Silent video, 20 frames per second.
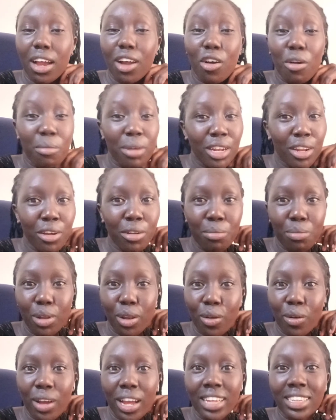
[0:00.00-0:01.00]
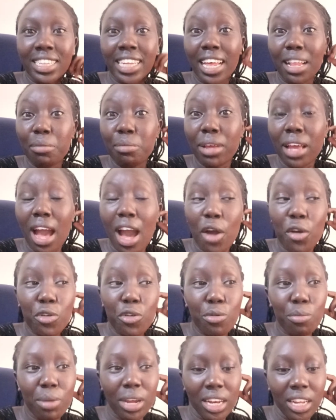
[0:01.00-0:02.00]
comment down below and tell me how
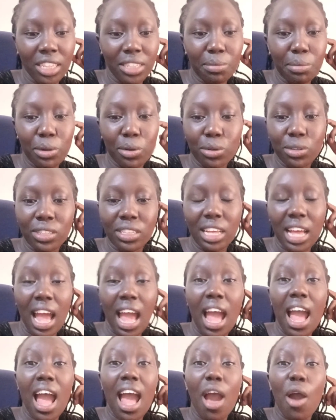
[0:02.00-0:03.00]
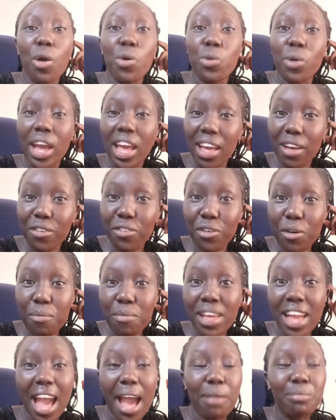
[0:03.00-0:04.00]
you manage, because for
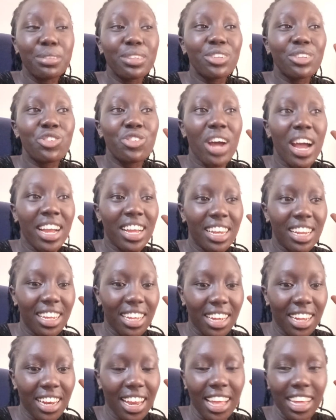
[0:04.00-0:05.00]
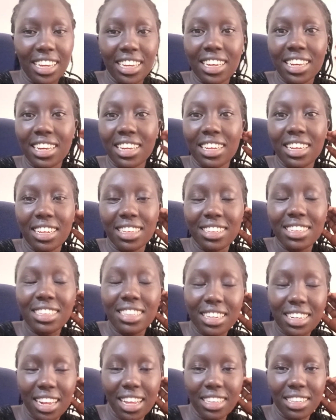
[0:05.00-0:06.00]
me, I'm struggling, like,
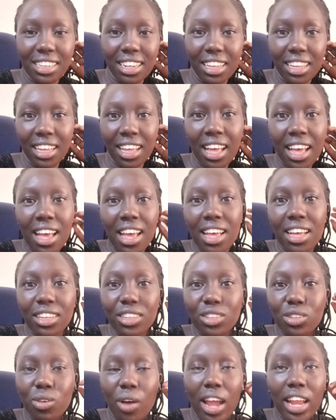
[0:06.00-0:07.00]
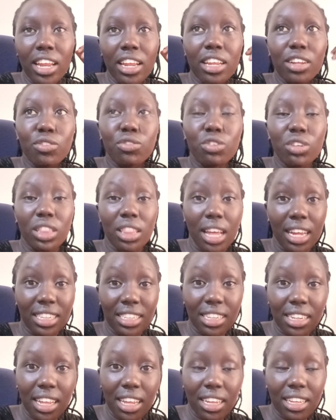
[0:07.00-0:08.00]
seriously. So I did it for
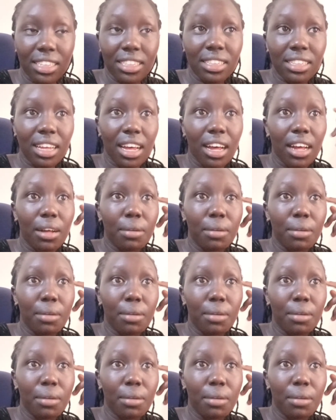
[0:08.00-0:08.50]
30 days,